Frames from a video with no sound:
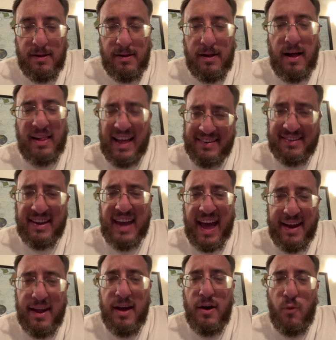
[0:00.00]
I'll ask
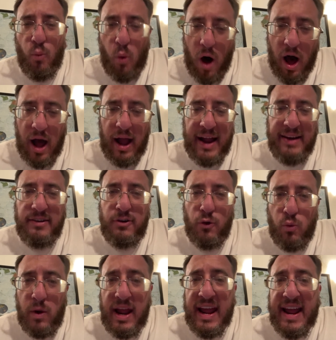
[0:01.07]
again. Why do
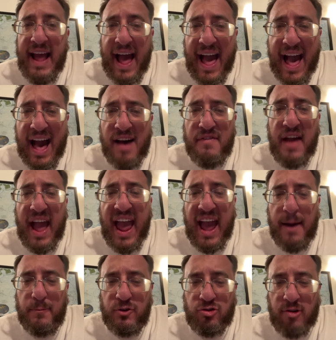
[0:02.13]
we have
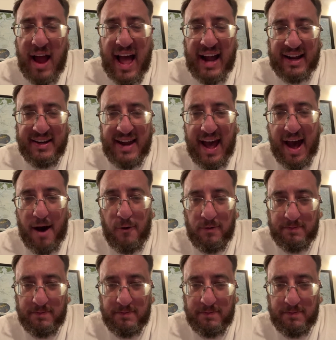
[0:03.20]
Amtrak now?